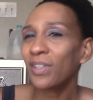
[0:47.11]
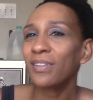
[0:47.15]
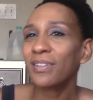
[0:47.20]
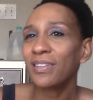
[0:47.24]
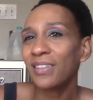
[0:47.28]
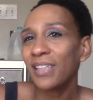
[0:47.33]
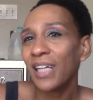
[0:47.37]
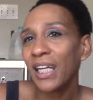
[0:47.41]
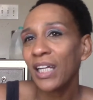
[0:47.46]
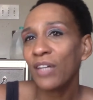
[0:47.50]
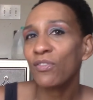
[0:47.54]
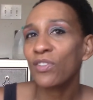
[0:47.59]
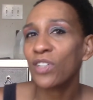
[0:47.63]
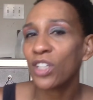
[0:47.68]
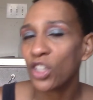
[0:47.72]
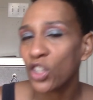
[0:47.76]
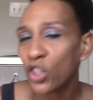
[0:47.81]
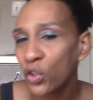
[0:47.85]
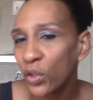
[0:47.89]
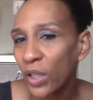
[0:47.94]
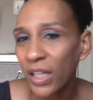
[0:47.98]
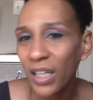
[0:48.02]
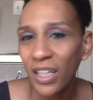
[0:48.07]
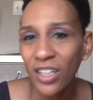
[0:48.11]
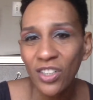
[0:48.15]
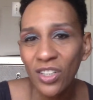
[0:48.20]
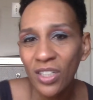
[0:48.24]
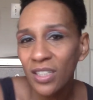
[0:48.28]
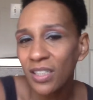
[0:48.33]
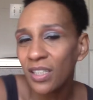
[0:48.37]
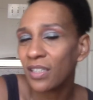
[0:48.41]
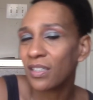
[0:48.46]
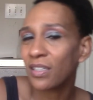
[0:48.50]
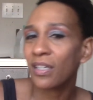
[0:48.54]
it's not even a trick, it's
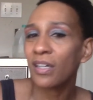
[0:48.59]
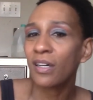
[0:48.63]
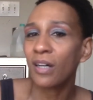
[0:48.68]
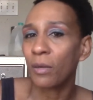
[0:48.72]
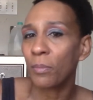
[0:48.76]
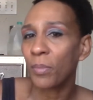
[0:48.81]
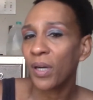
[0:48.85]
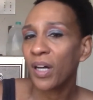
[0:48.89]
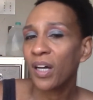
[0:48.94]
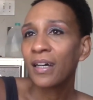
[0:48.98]
just a tip.